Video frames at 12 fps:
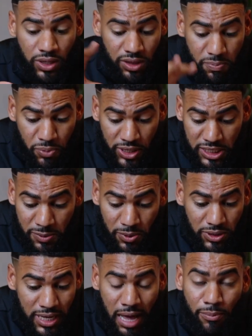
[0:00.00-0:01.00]
The
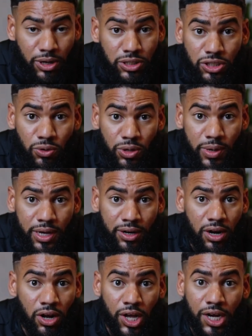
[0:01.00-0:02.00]
principles I'm going to show you
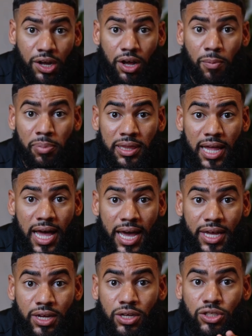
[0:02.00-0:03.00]
here are going to
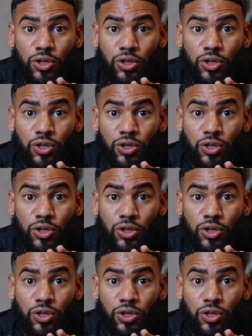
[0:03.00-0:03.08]
apply